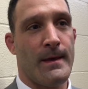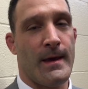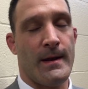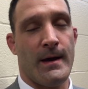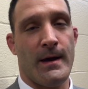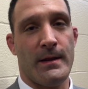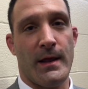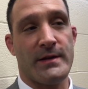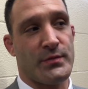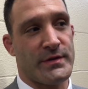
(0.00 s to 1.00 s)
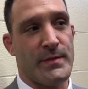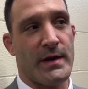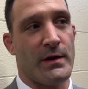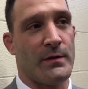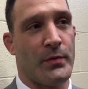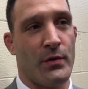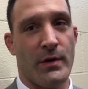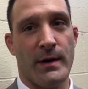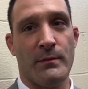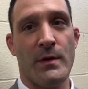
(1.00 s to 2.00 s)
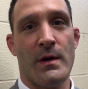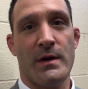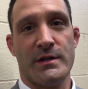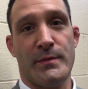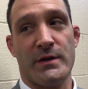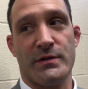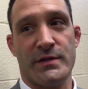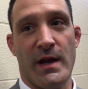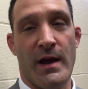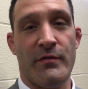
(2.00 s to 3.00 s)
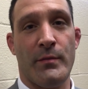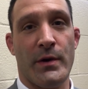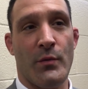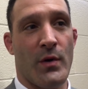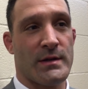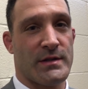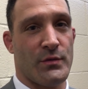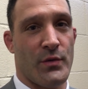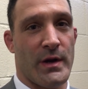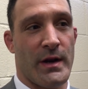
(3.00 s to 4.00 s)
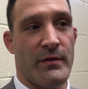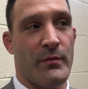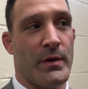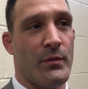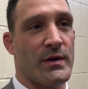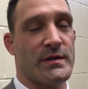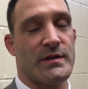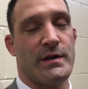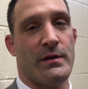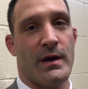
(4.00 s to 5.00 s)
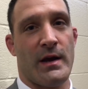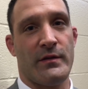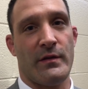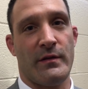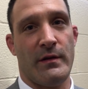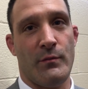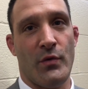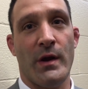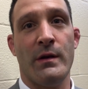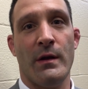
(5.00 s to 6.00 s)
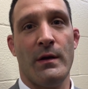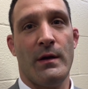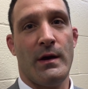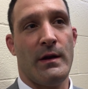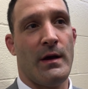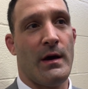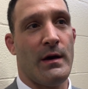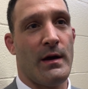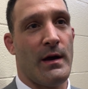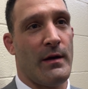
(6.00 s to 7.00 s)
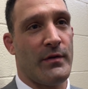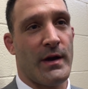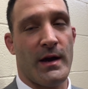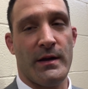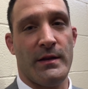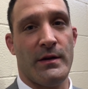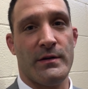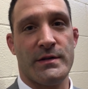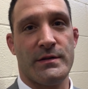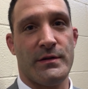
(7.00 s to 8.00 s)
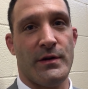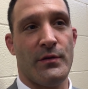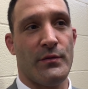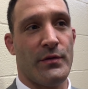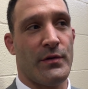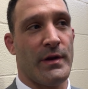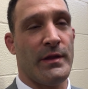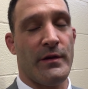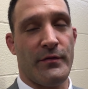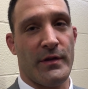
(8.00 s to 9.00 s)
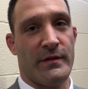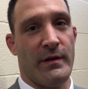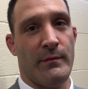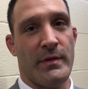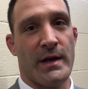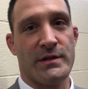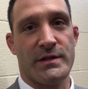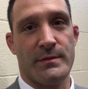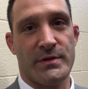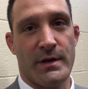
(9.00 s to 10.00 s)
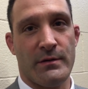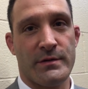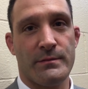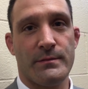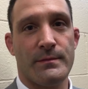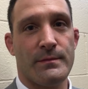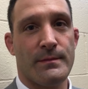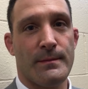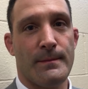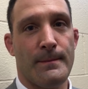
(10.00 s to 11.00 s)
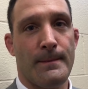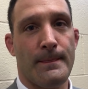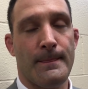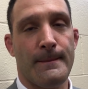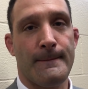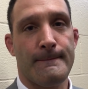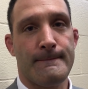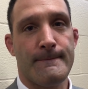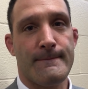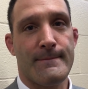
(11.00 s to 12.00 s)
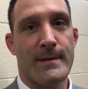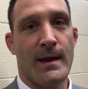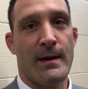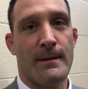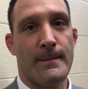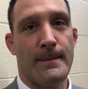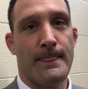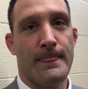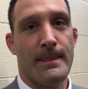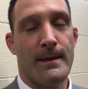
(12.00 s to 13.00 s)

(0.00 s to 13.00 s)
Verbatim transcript: and uh, that's what's making our program special. Is everybody wants to win, and everybody wants to see other guys on the team win, and uh, every guy in there is, you know, they're in there for the team, not just themselves. Okay, the Italy thing. Yeah.